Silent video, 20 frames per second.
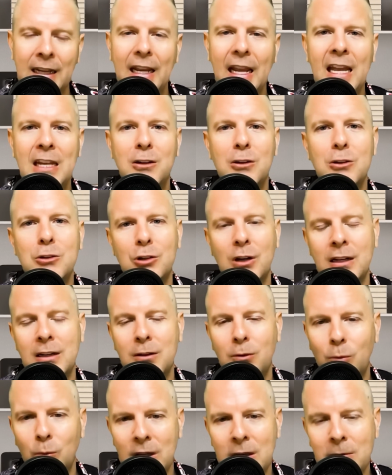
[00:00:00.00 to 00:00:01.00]
and you're trying to
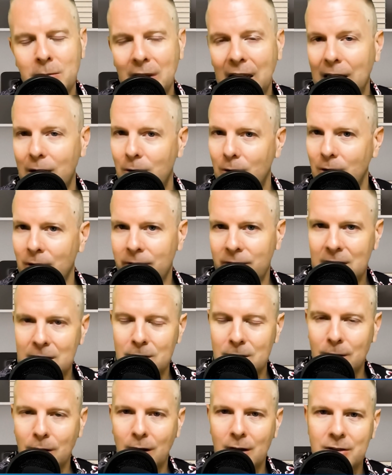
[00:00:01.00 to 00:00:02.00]
win back all of
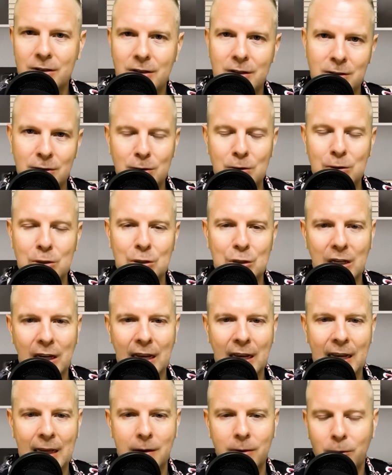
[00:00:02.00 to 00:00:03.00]
these losses you just
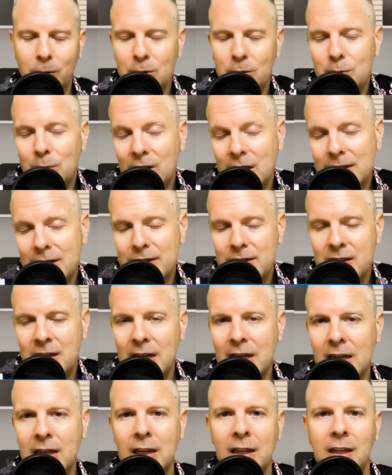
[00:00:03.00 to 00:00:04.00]
had. Or let's
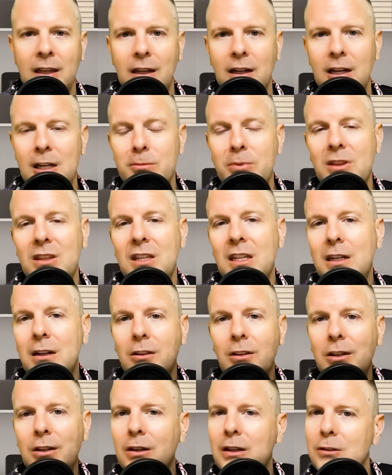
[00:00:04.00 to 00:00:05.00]
say,
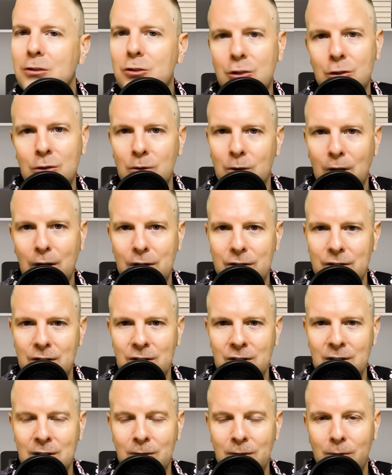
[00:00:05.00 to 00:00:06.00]
hypothetically, you had two
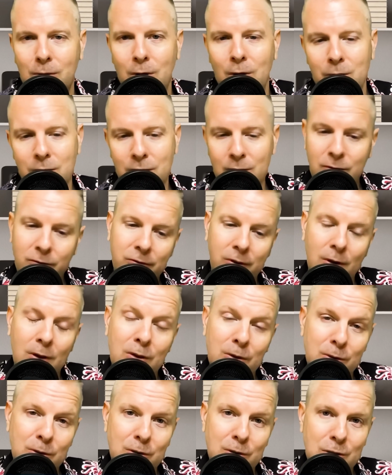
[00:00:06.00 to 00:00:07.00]
losses in a row. You
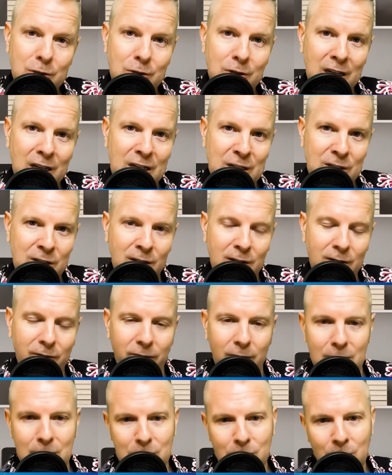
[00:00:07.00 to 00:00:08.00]
followed your strategy in the
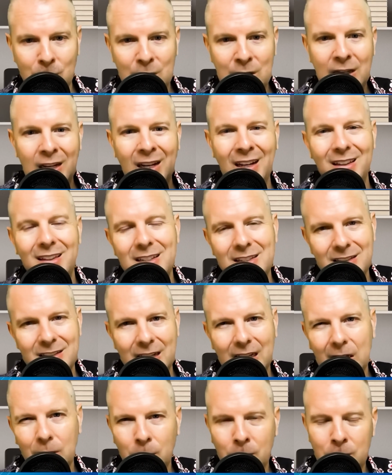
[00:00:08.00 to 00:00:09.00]
first one, the
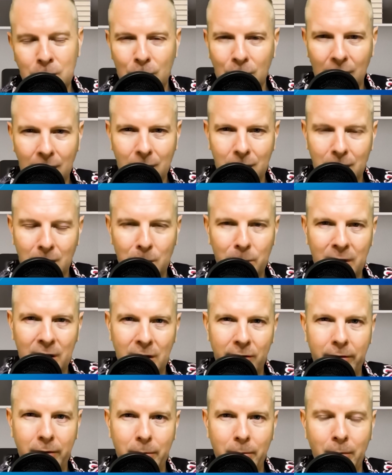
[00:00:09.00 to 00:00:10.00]
second one, you got a little bit
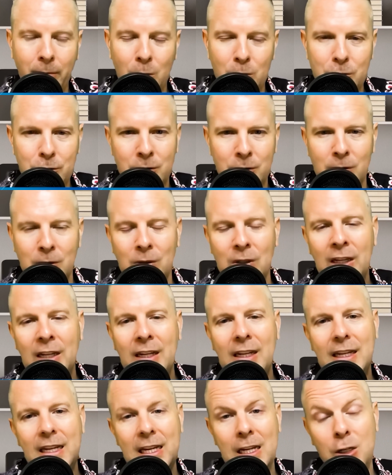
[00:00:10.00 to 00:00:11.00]
of emotional.
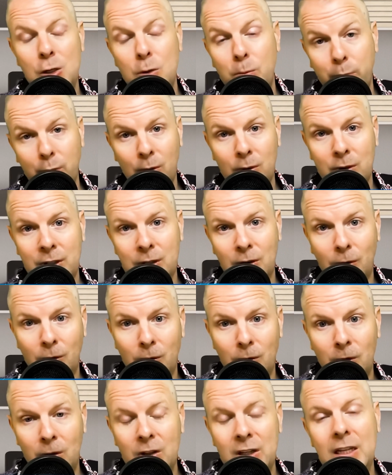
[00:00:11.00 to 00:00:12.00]
You pulled it
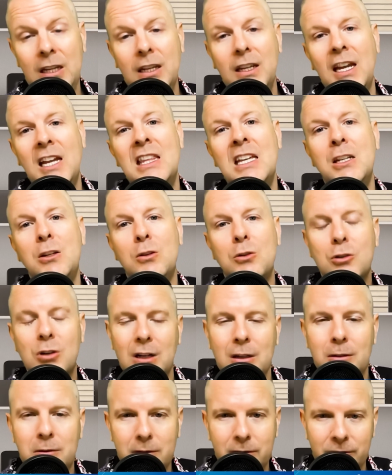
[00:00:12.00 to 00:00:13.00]
early, and then you try
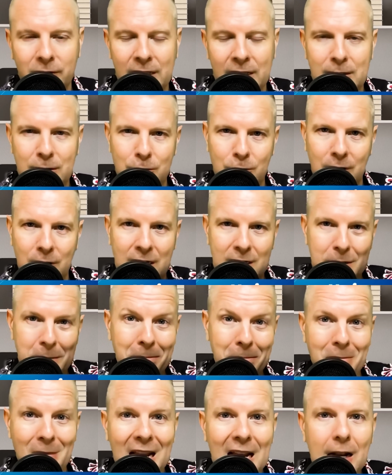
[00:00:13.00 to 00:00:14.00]
to revenge trade to
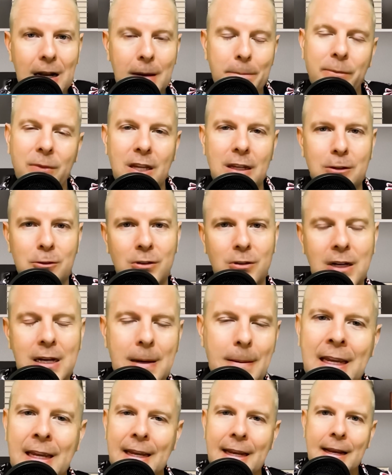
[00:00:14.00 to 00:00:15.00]
make up that trade.
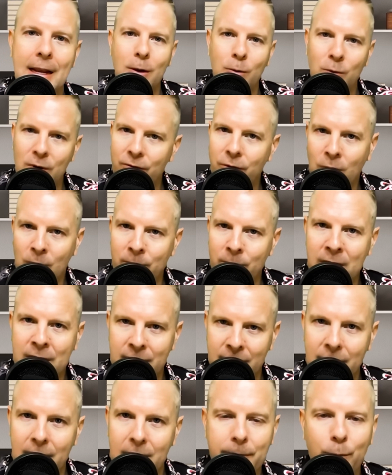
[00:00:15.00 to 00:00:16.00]
We've all been
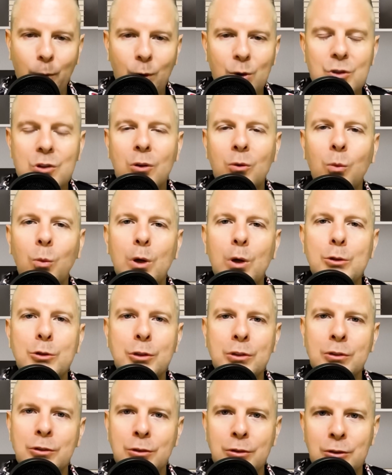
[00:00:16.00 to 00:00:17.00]
there. So, what
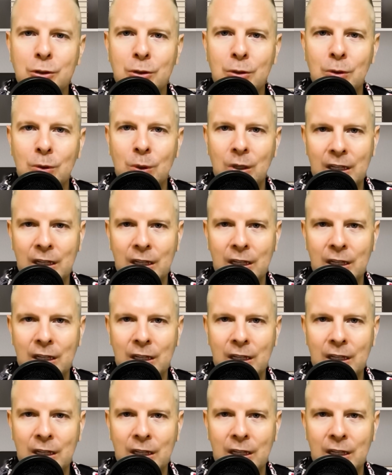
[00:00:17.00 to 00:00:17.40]
should you do